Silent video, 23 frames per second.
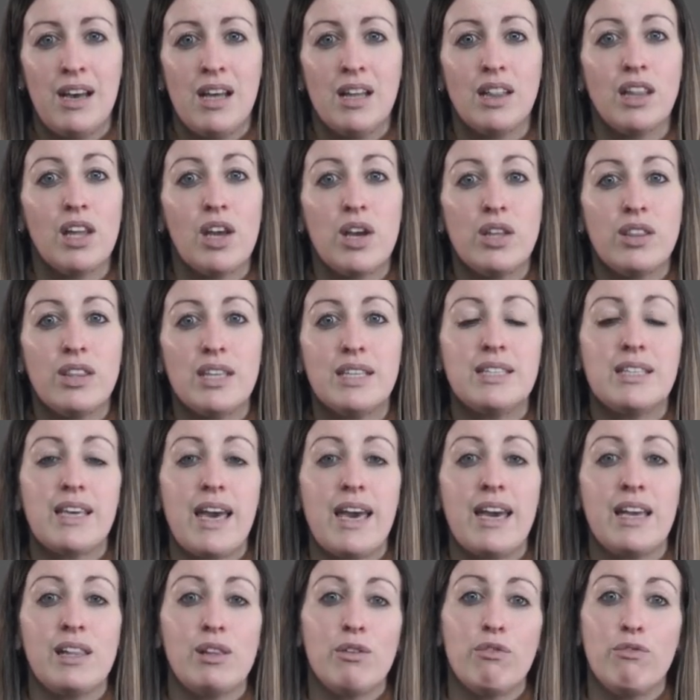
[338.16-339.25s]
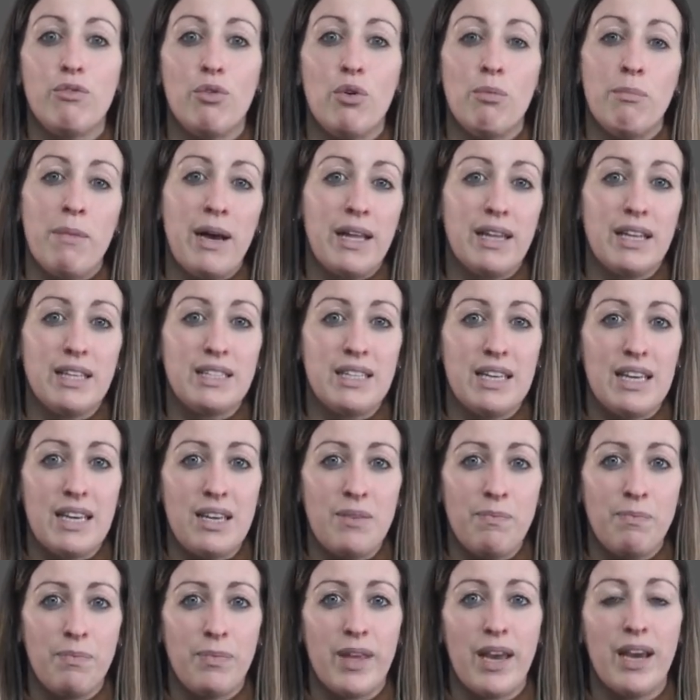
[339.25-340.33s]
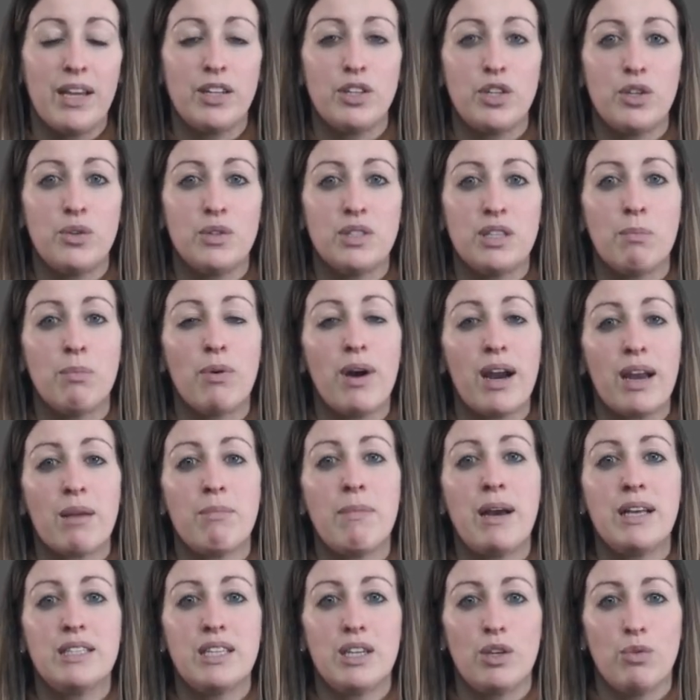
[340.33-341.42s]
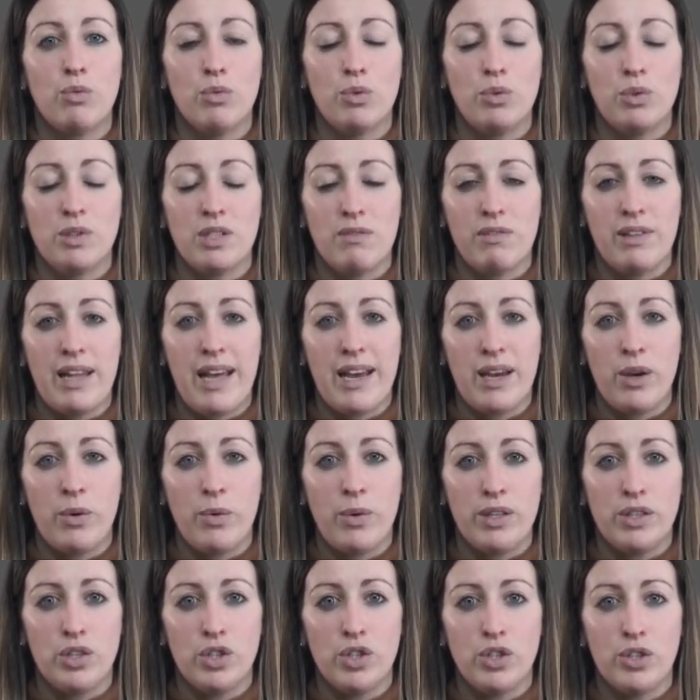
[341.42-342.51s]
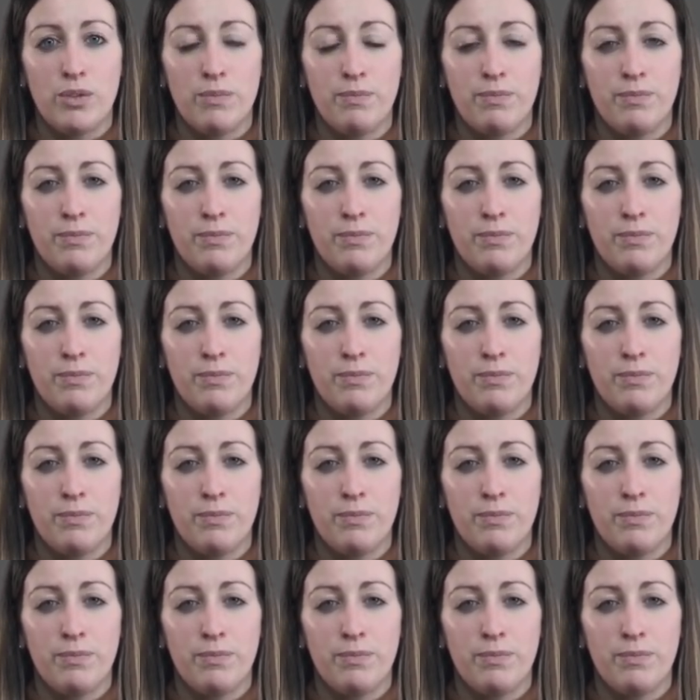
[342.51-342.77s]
learn the scale of formality, and use the pragmatic rules of language.